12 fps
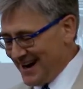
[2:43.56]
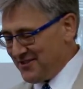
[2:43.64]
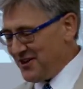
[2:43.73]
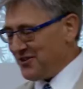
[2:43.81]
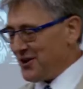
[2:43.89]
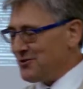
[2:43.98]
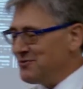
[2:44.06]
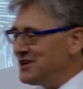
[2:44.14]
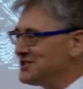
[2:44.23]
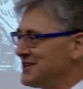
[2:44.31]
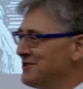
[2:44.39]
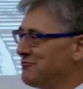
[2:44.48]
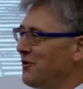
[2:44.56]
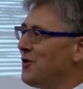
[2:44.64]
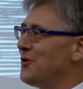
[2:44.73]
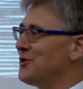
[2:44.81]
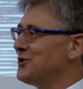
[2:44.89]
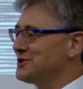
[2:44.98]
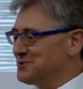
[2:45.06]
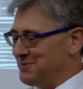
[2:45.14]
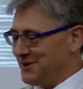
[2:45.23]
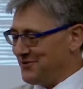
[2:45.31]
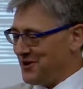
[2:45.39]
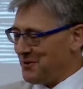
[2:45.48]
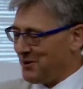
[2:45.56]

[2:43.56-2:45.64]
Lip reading: I think there are originally 4 horsemen of the